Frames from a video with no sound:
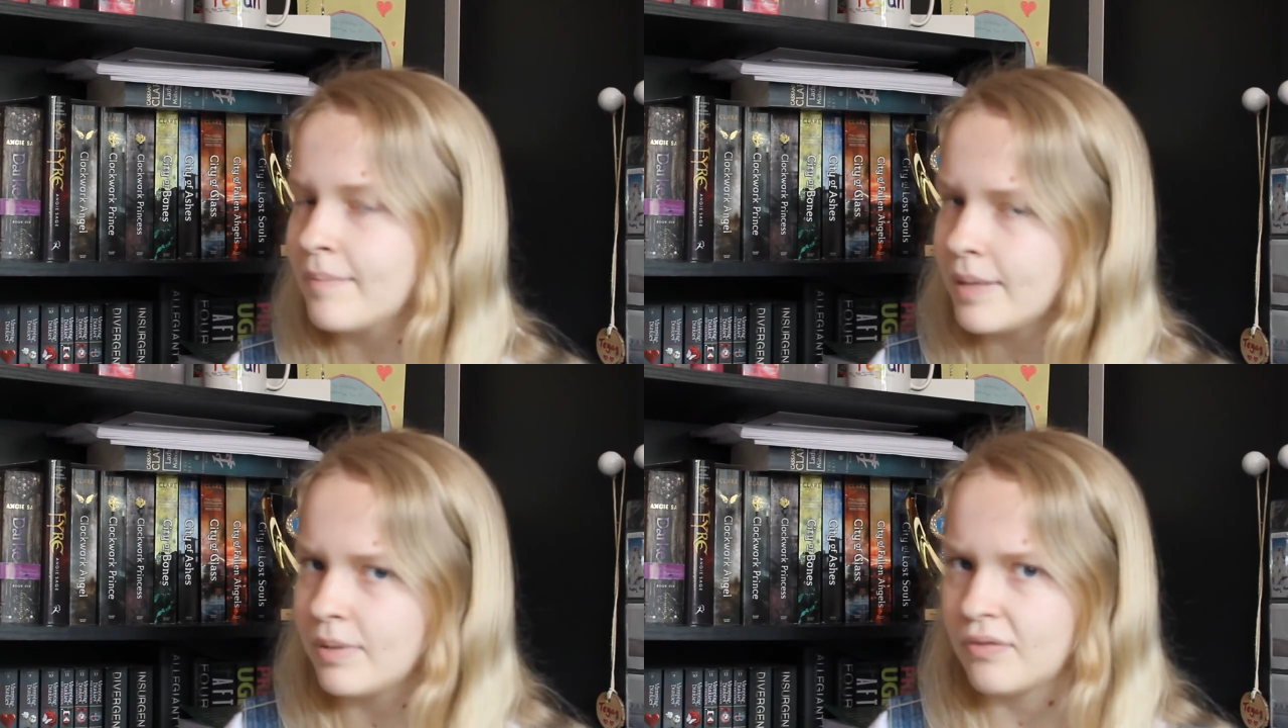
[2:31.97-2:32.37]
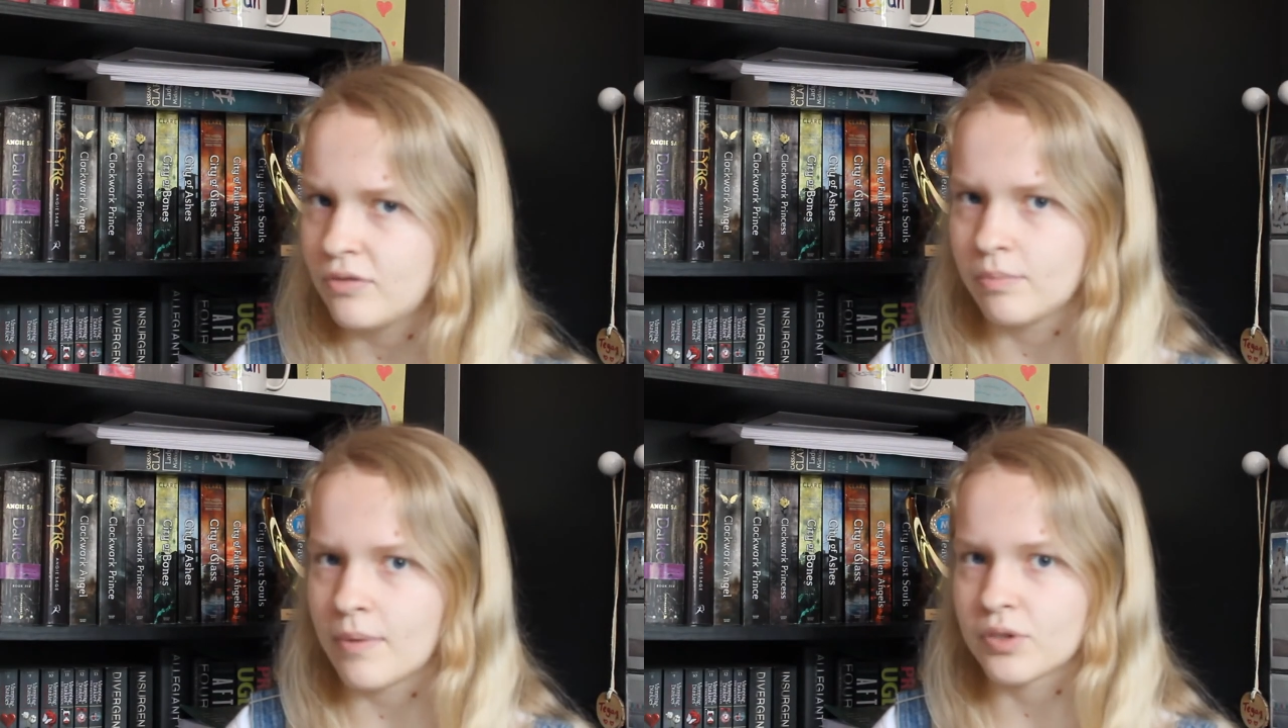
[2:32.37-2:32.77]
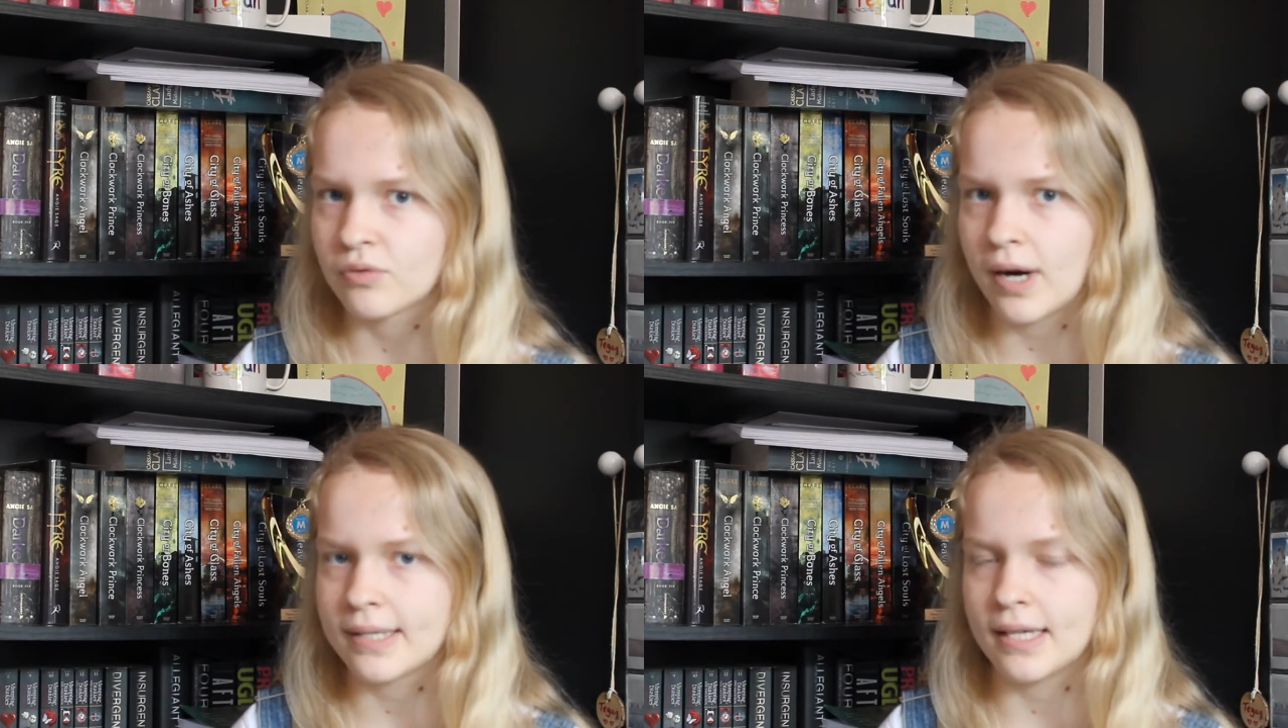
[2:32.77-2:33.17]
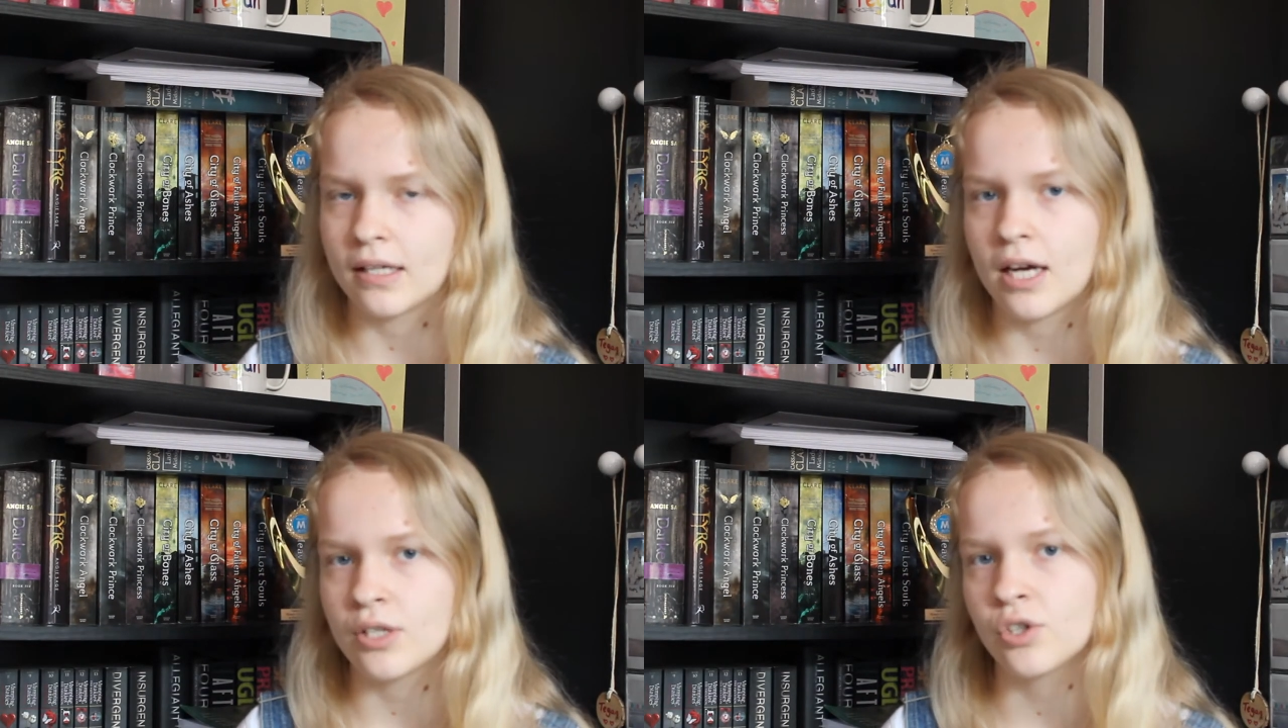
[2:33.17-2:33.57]
maybe a few months of writing,
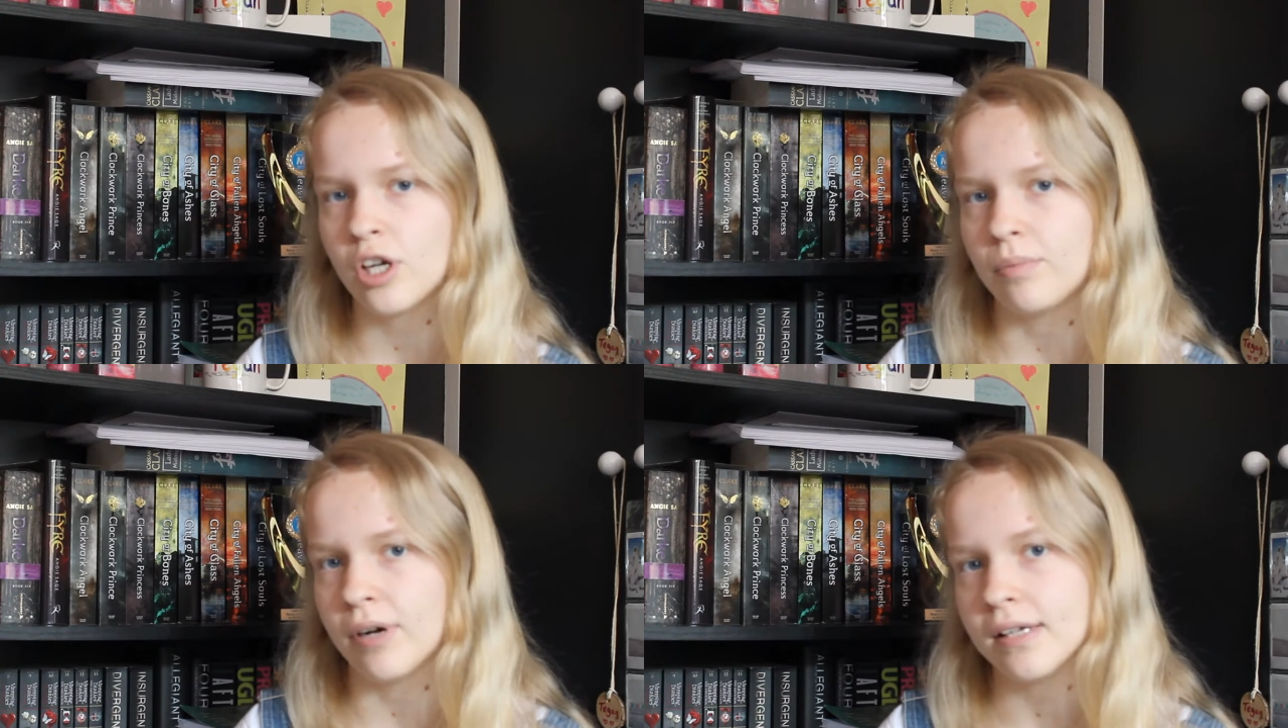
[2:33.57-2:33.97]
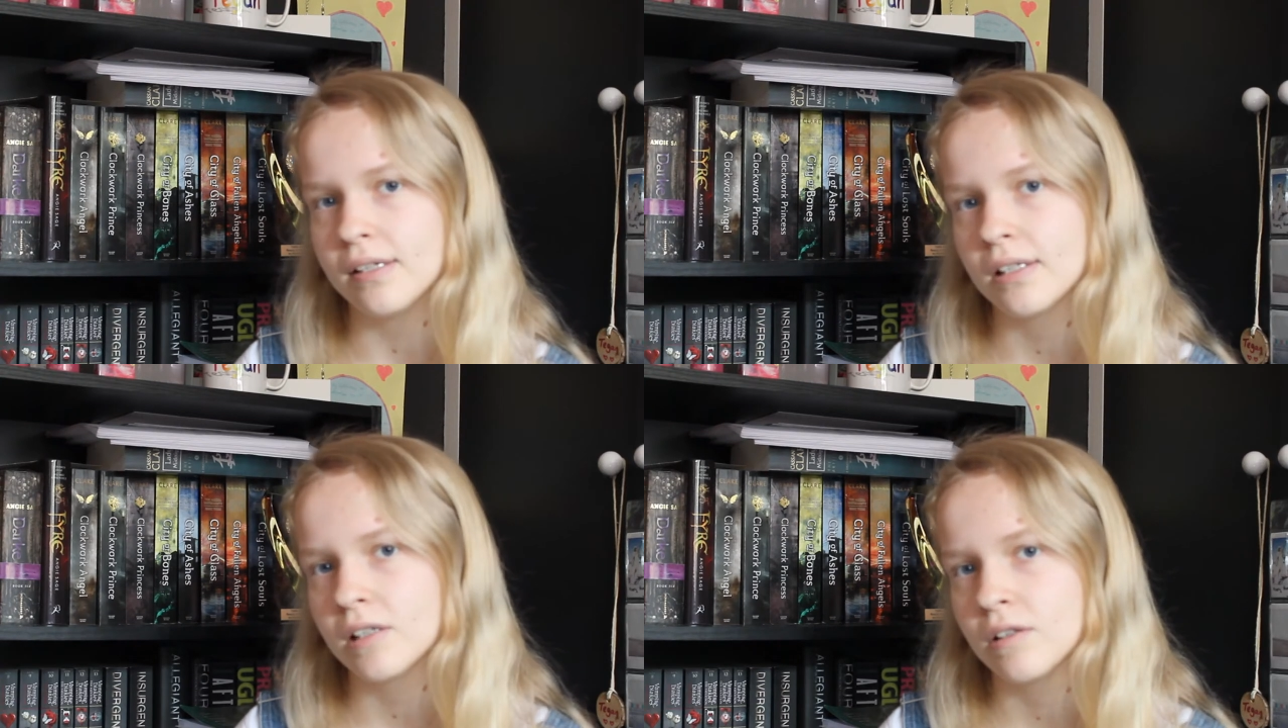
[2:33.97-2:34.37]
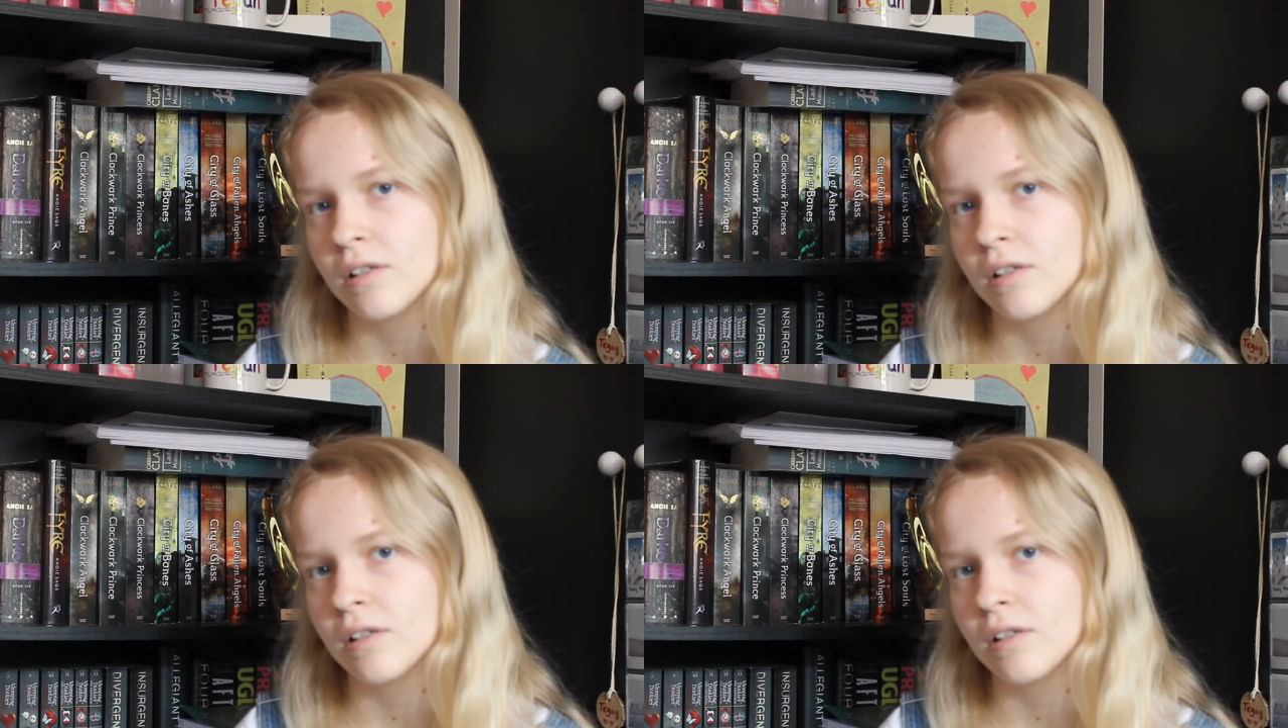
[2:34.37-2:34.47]
I took a break